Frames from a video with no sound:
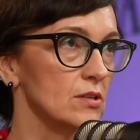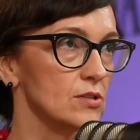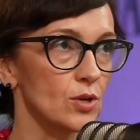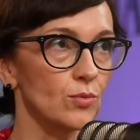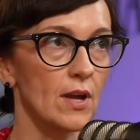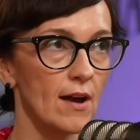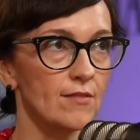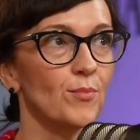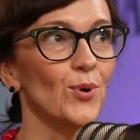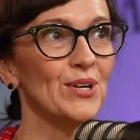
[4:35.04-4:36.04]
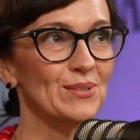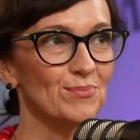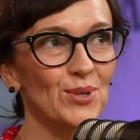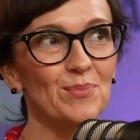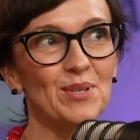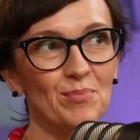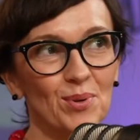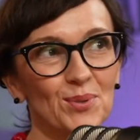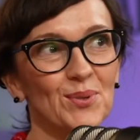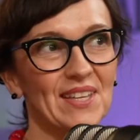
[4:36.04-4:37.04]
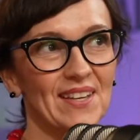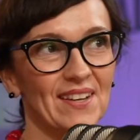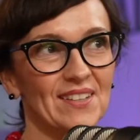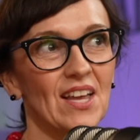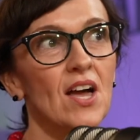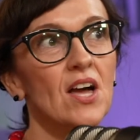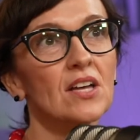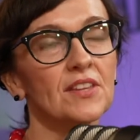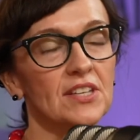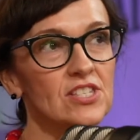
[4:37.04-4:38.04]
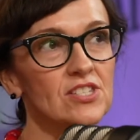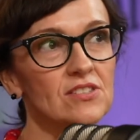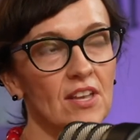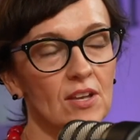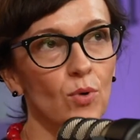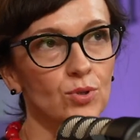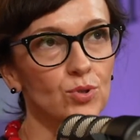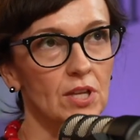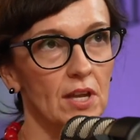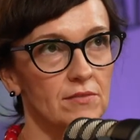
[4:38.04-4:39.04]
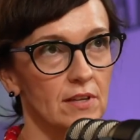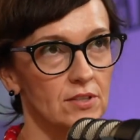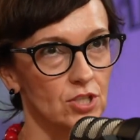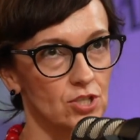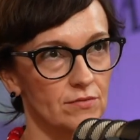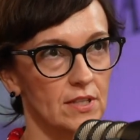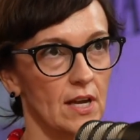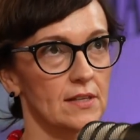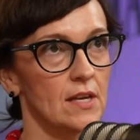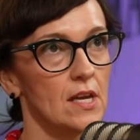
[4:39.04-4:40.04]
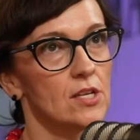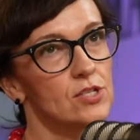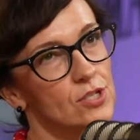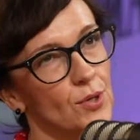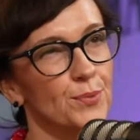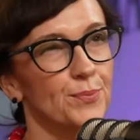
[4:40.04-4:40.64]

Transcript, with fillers: so we have more and more people looking and if, they they want to take advantage of that like so, yeah